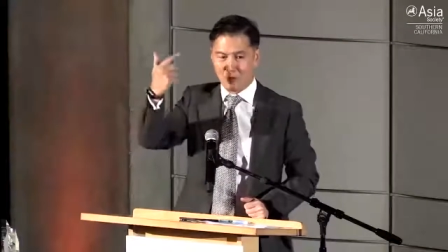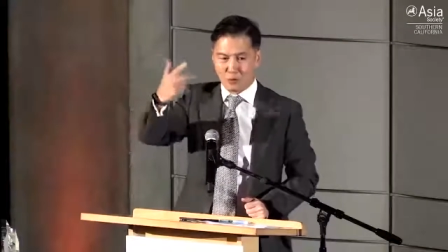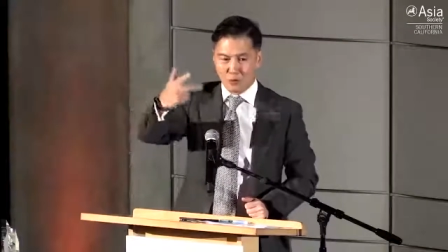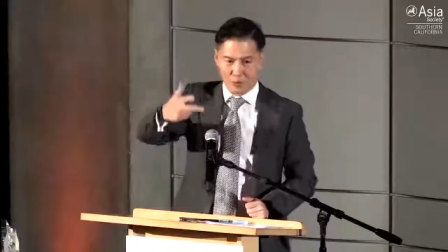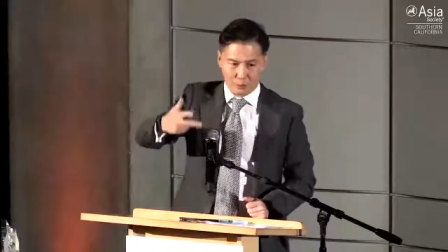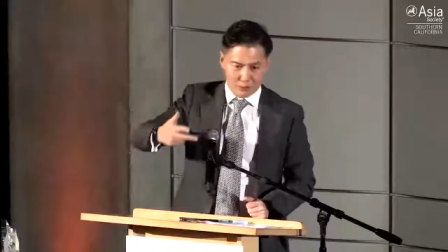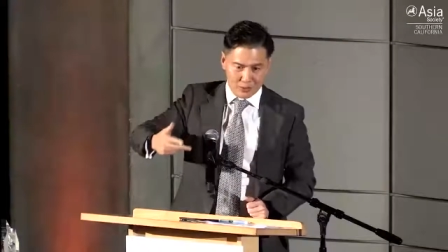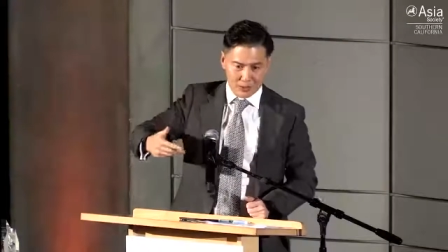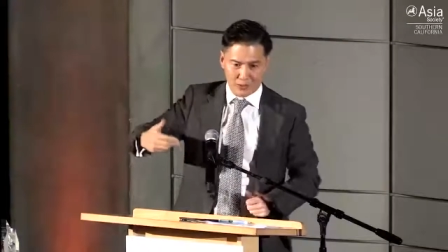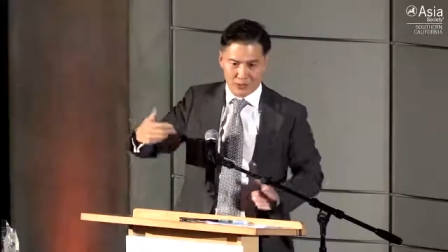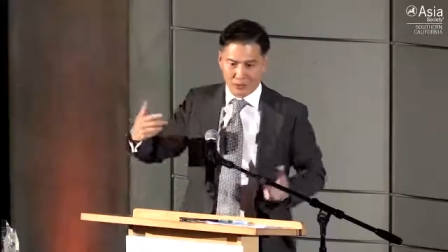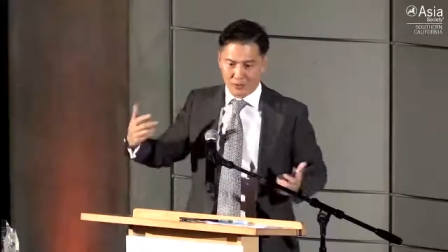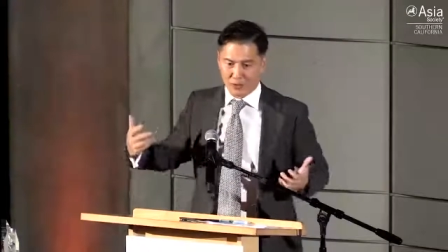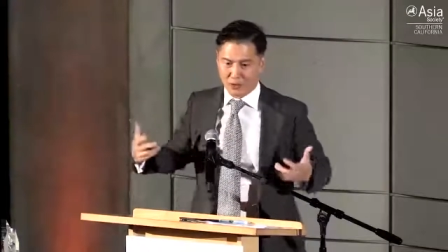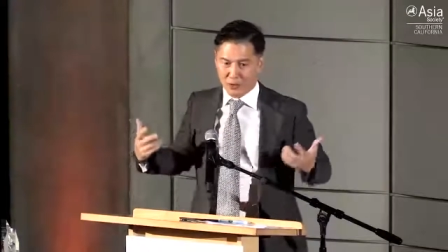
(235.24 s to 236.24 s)
One Bunker
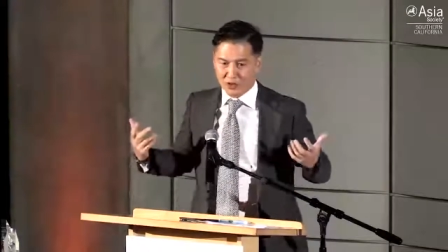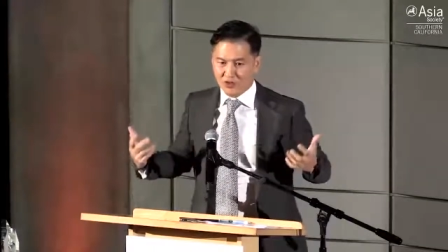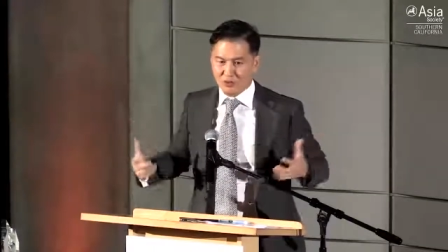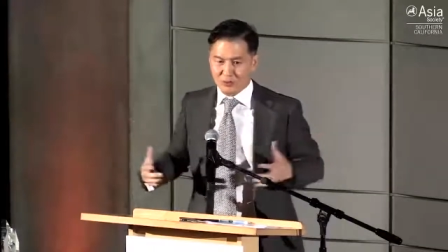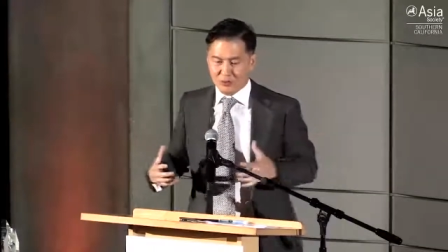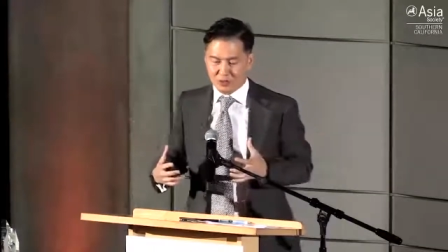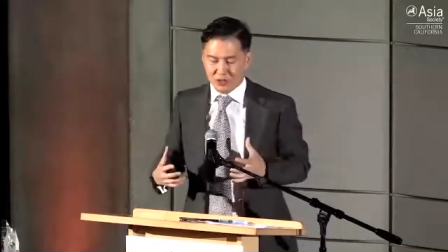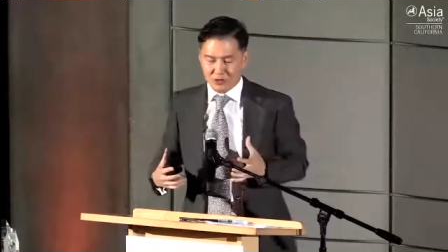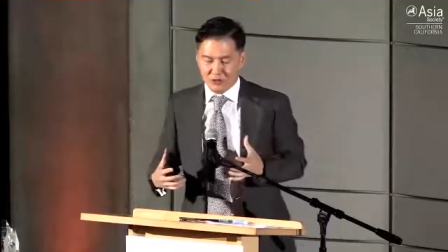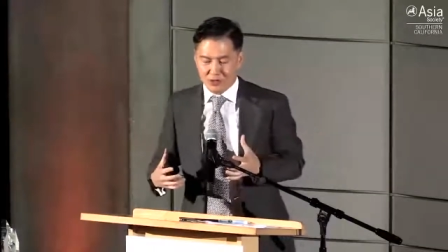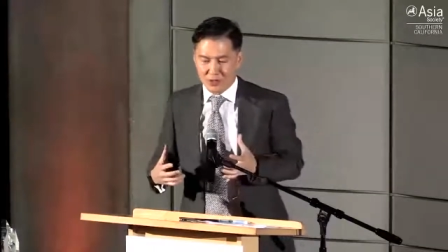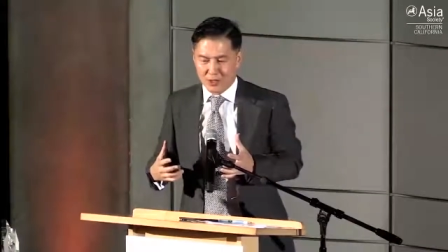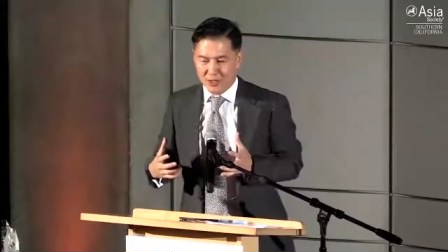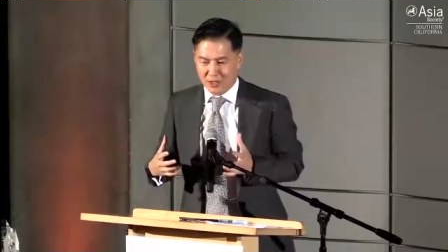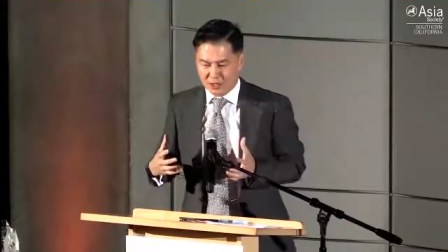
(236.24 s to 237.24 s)
Hill, all these buildings.
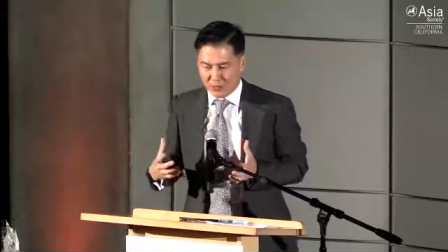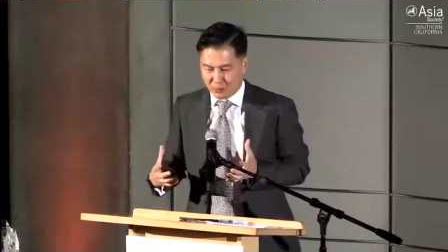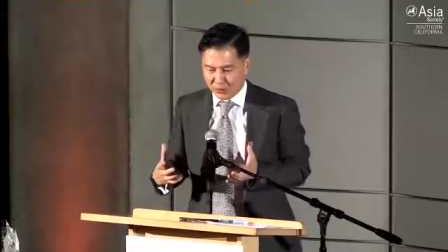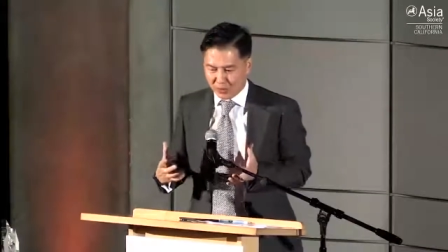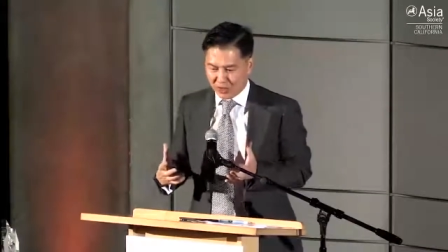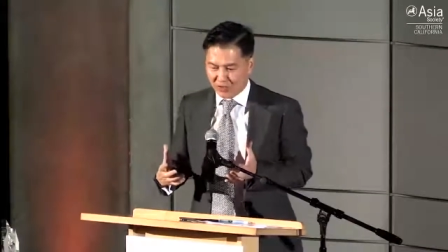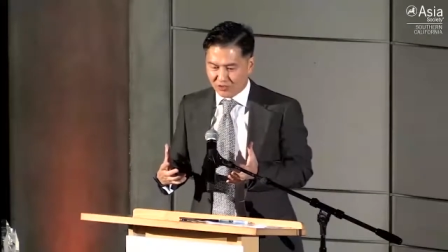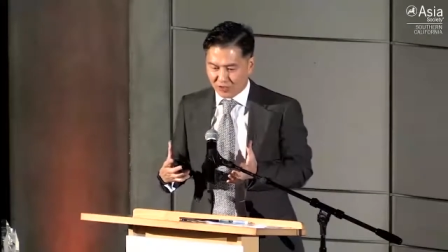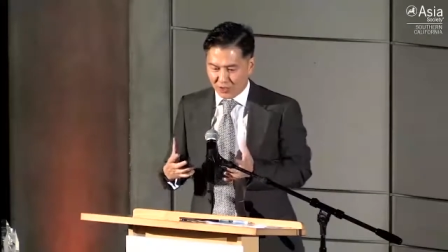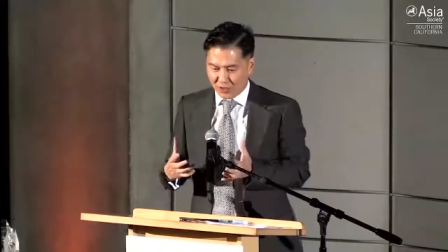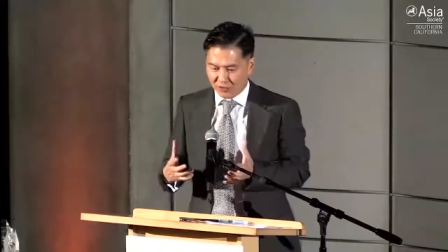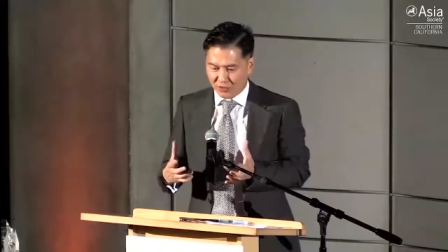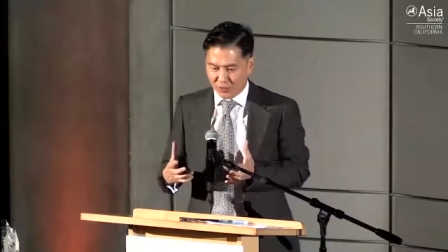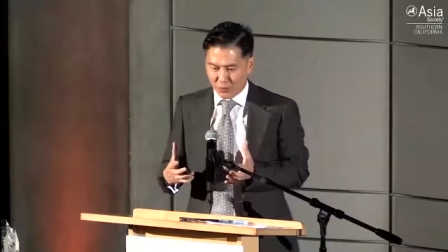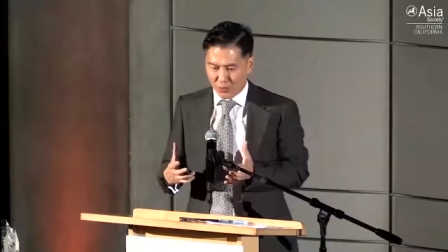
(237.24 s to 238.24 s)
The beauty is a lot
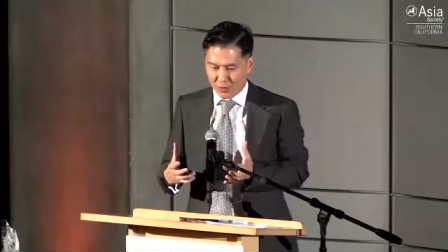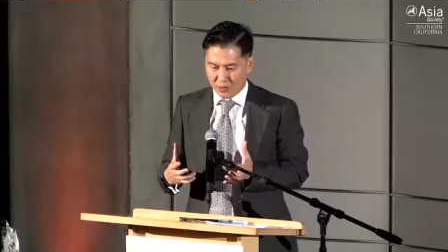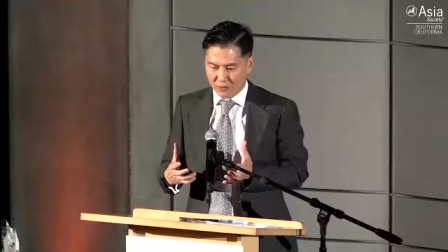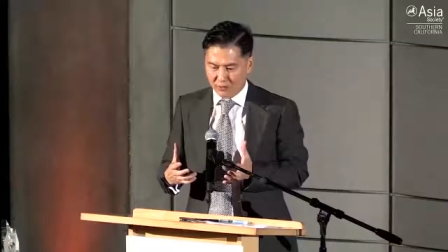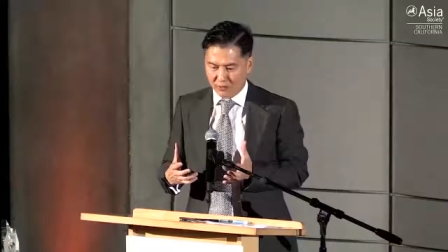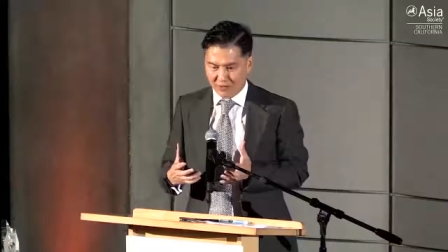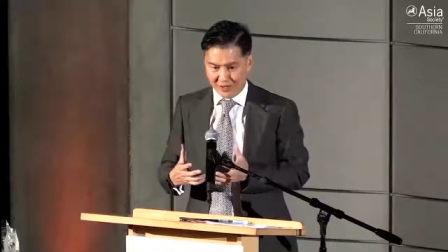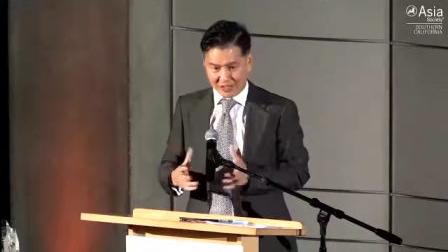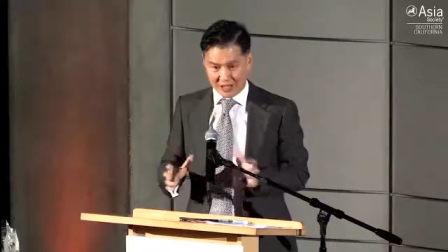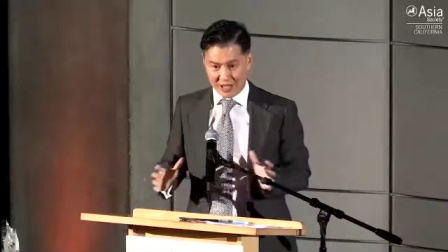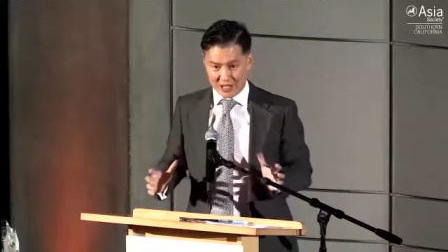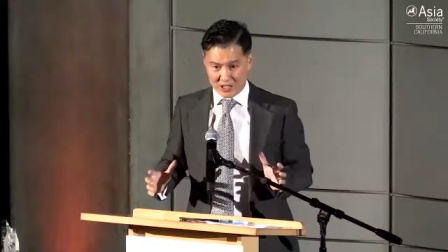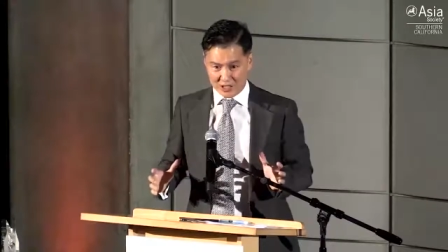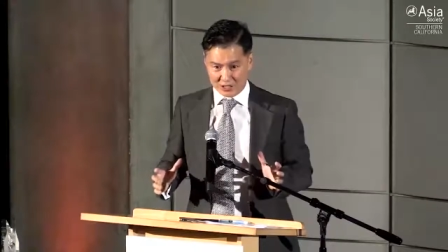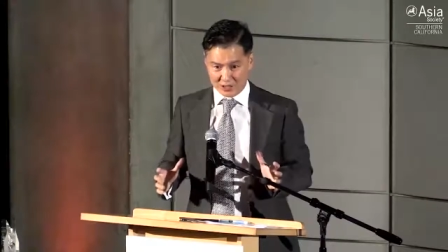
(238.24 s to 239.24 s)
of them were
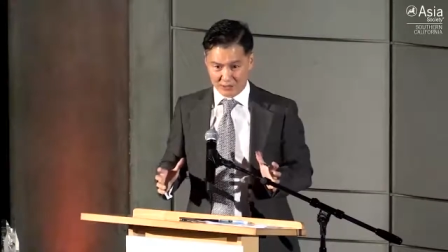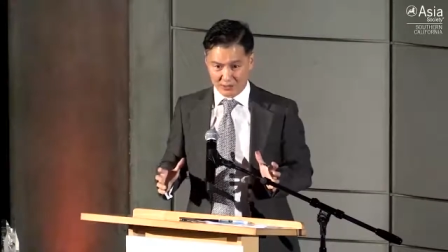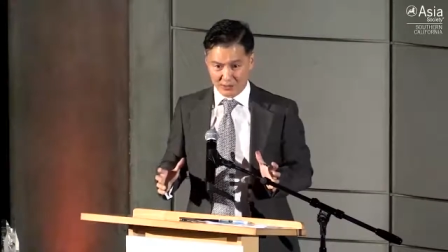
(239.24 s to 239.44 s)
vacated